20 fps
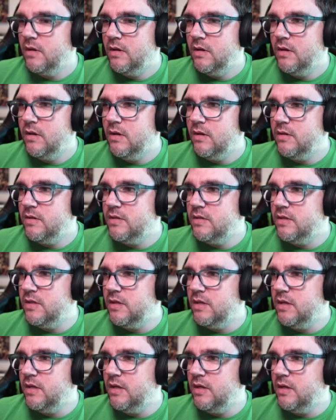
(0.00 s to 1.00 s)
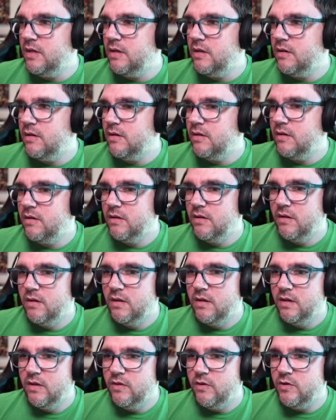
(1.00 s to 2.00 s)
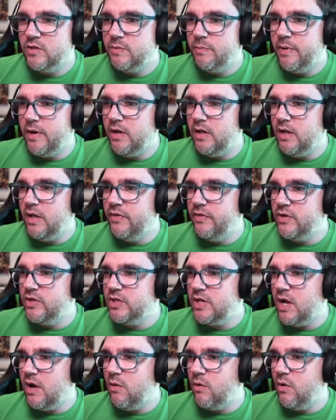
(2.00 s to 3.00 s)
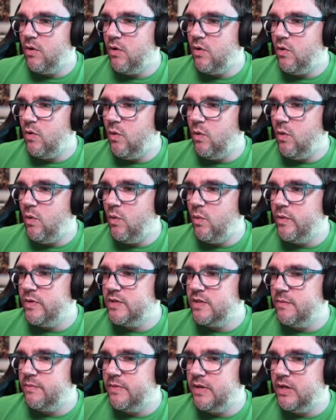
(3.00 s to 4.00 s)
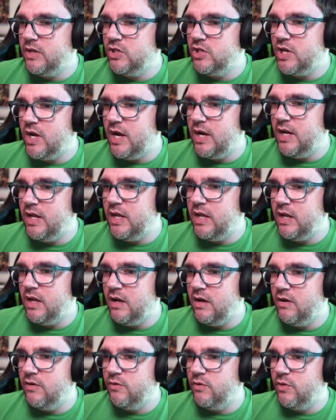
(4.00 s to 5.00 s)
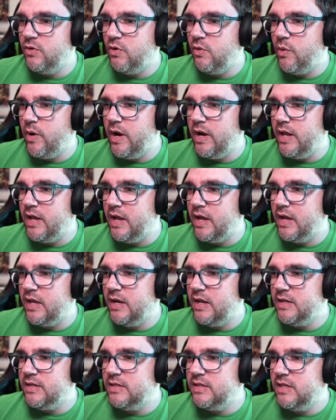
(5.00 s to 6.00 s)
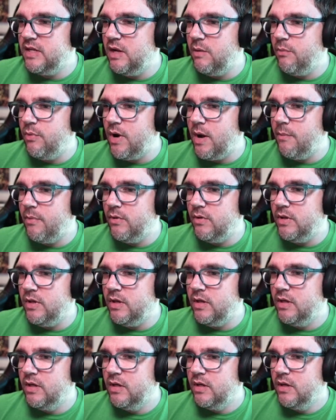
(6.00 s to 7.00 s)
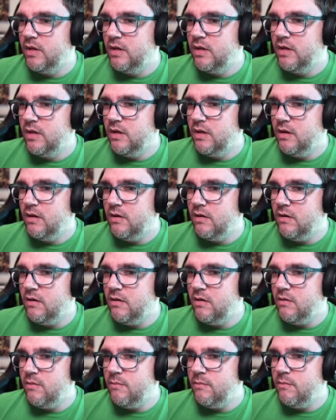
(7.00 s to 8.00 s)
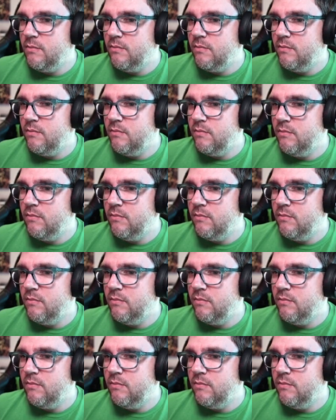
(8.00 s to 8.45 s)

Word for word: Let's see. There's a puddle on the shower hole with something shining under the grating. I cannot see it properly. Um,